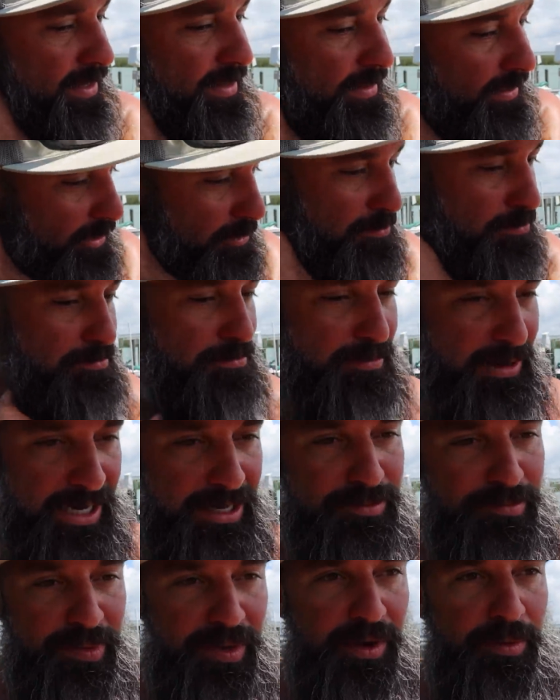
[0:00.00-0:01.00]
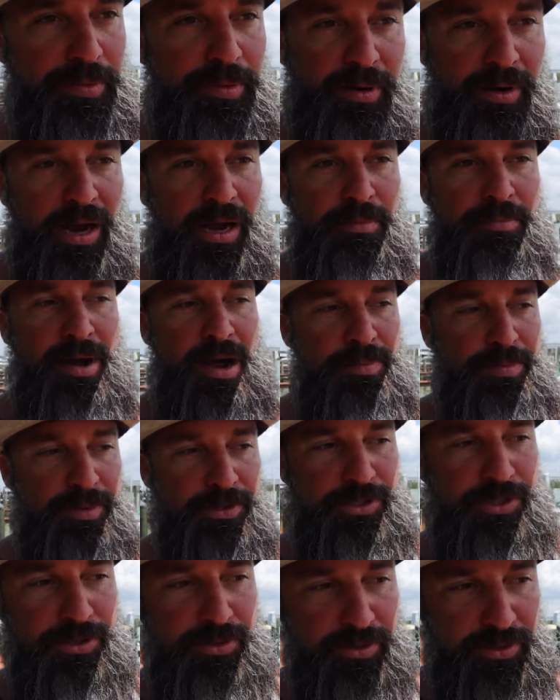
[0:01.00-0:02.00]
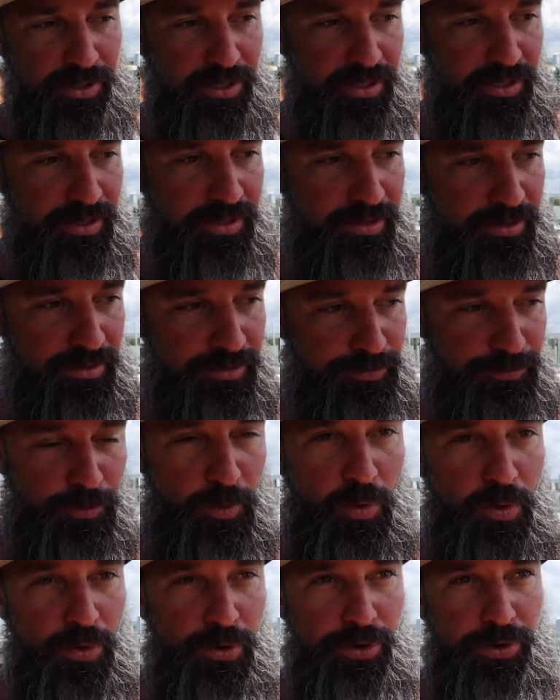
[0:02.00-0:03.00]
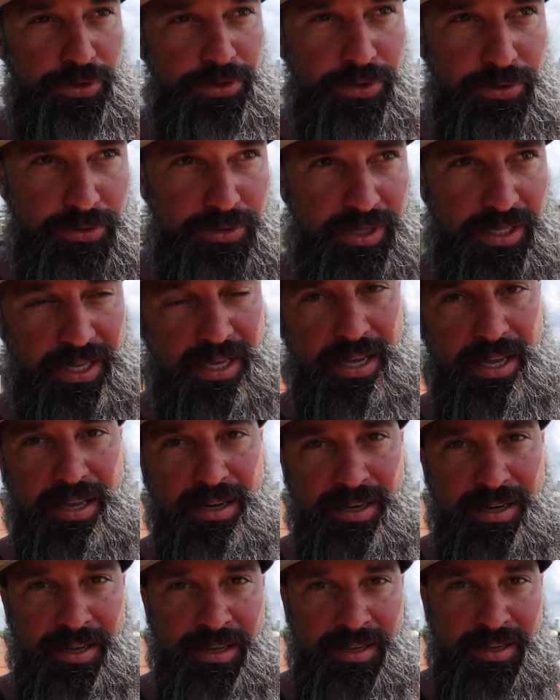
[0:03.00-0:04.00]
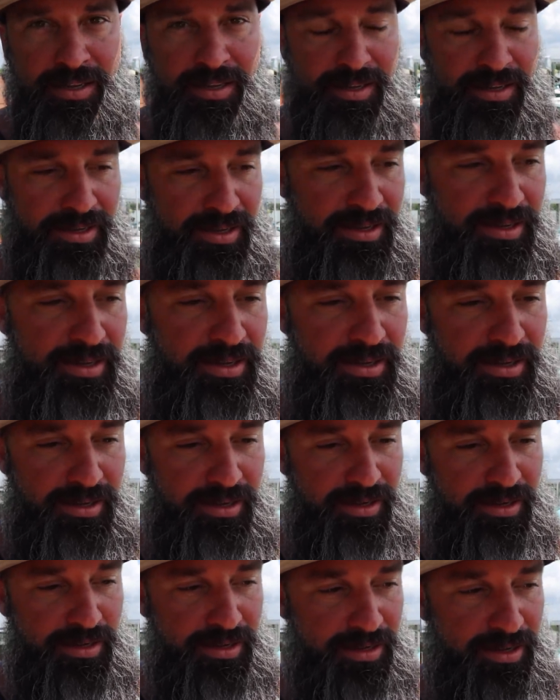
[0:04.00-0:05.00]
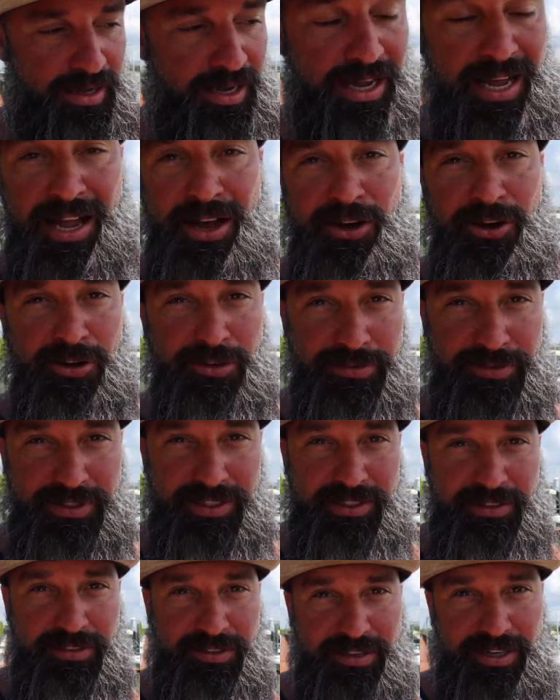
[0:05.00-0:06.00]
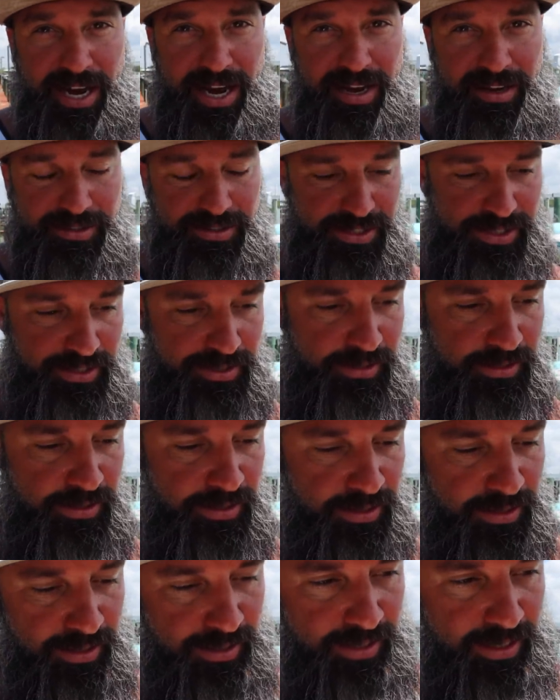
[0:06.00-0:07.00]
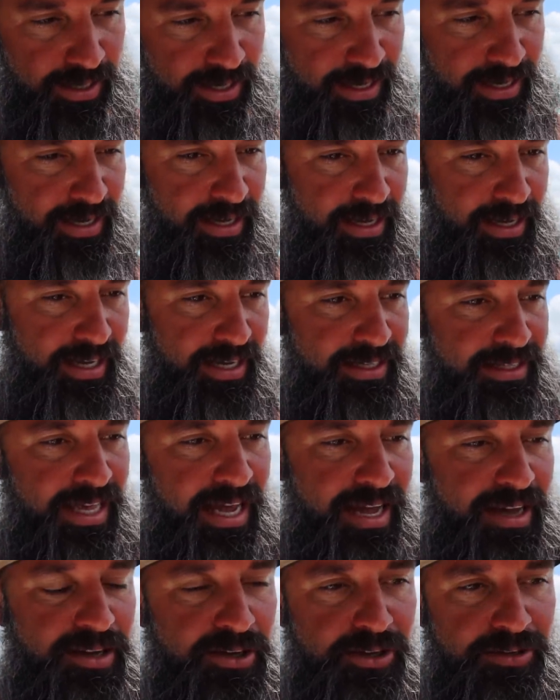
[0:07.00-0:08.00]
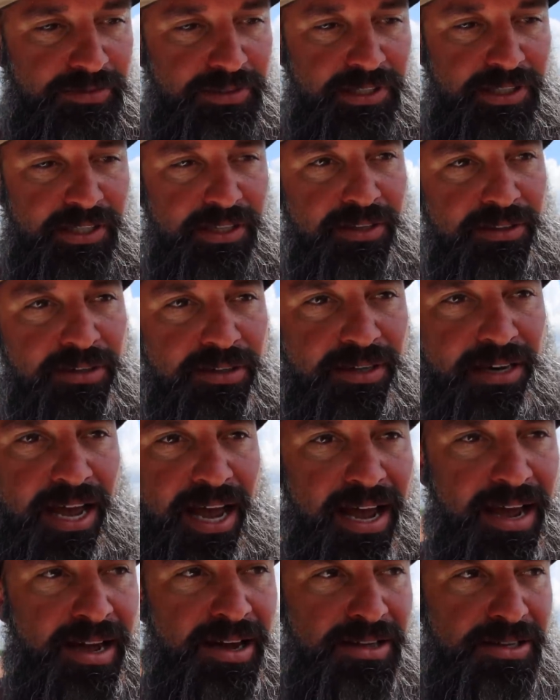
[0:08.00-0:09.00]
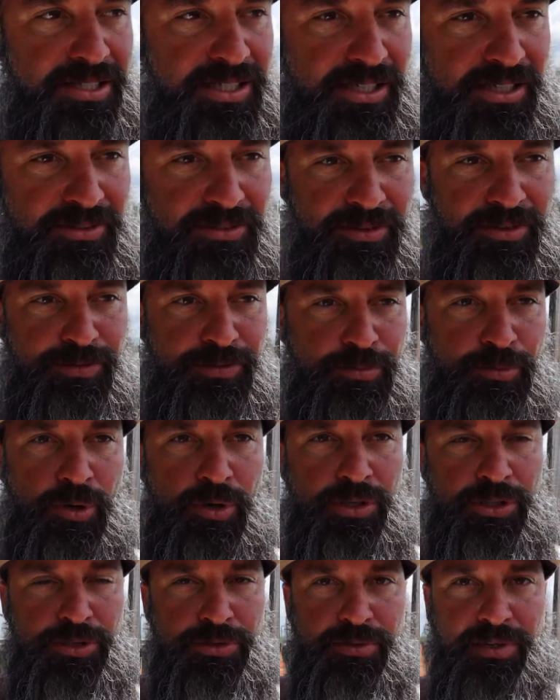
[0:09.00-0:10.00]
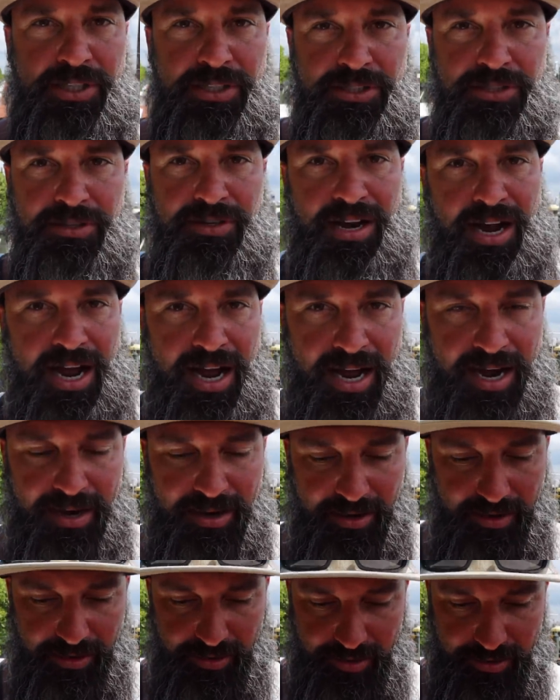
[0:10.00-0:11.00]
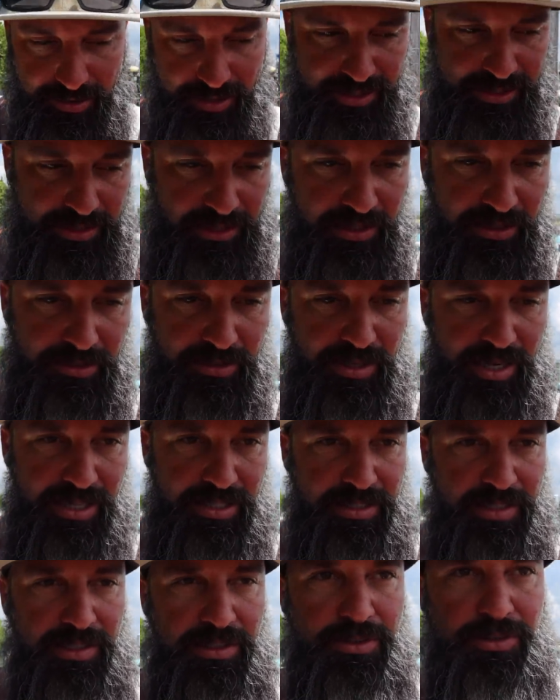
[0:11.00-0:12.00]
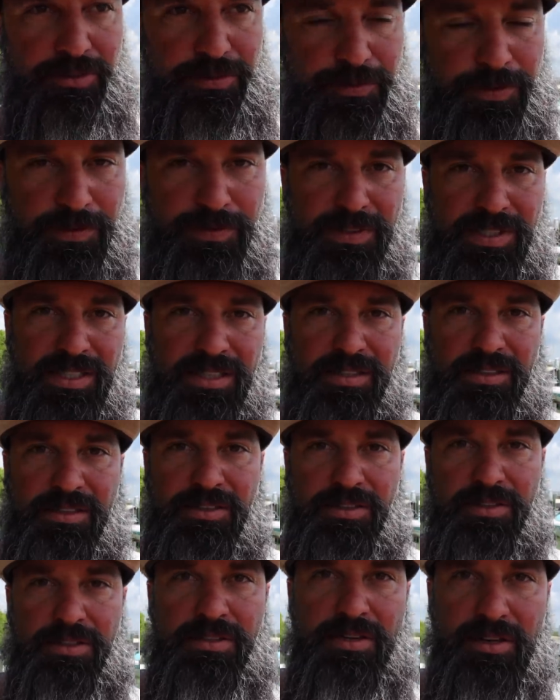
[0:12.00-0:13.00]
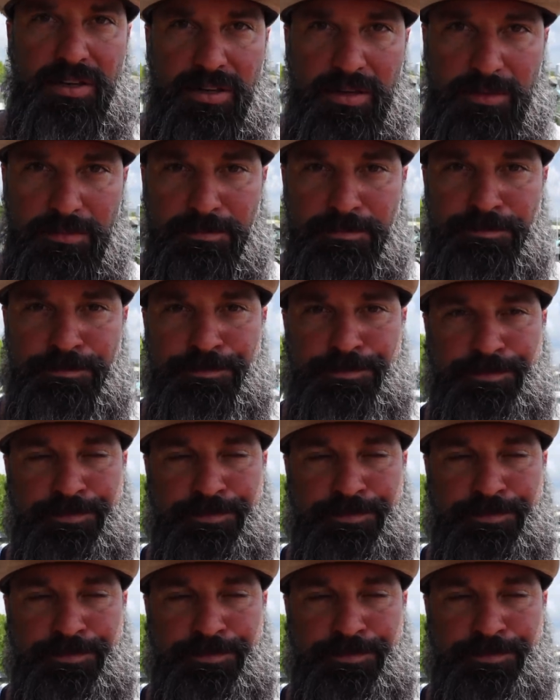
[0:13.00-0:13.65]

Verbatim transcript: there might be a prime opportunity for you to get a hell of a deal on a house. And that hell of a deal on a house, even if mortgage rates are higher, and let's say you locked into a 15 year term,